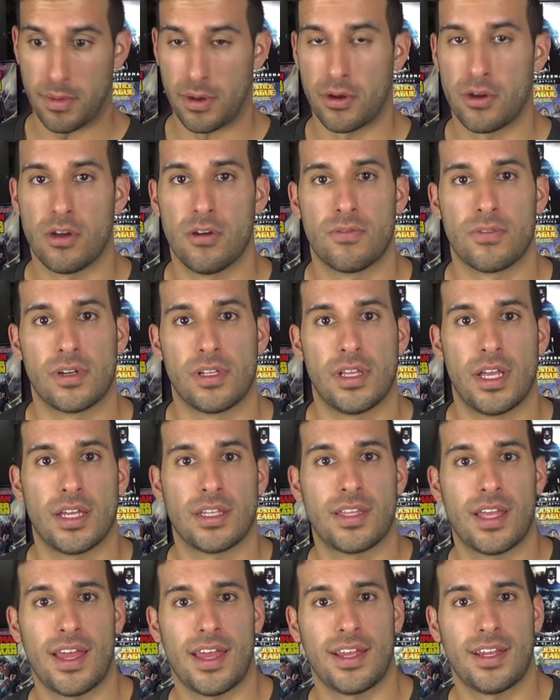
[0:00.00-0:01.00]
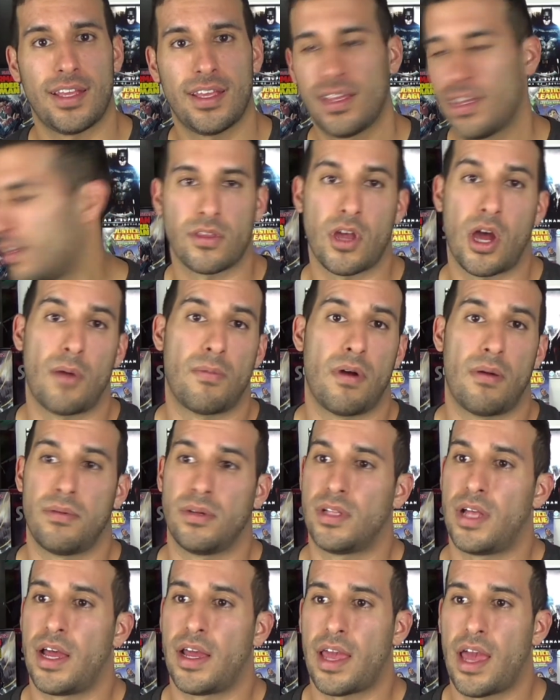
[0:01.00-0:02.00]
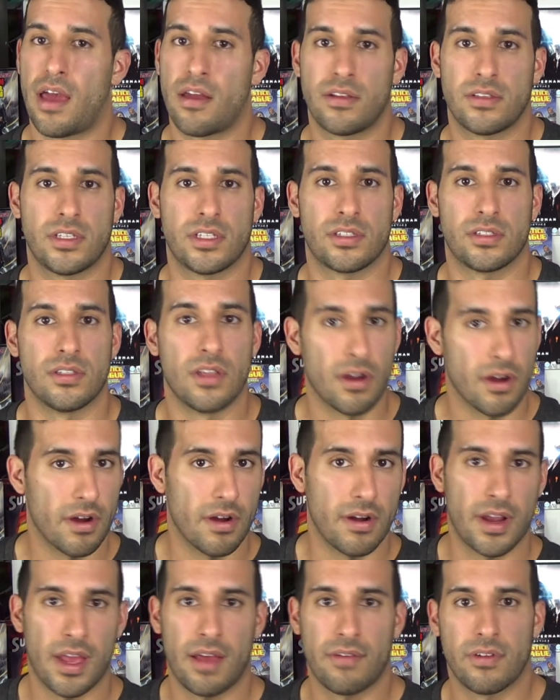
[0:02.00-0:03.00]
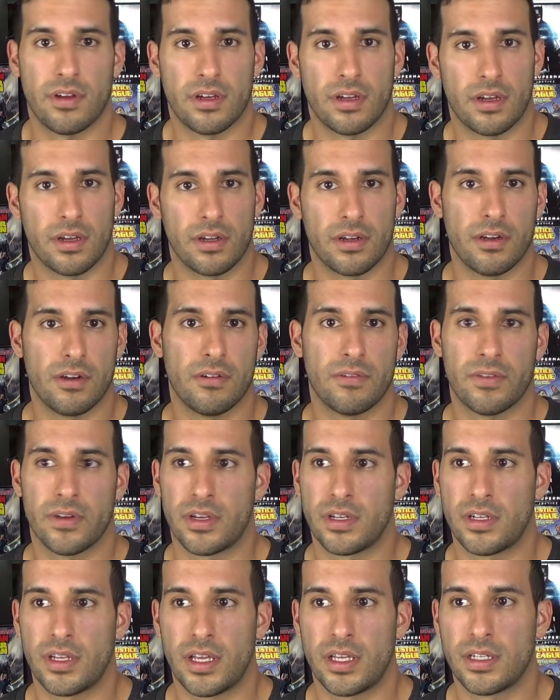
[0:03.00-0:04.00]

girlfriend will like that. Y'all probably like, how does this nerd have a girlfriend?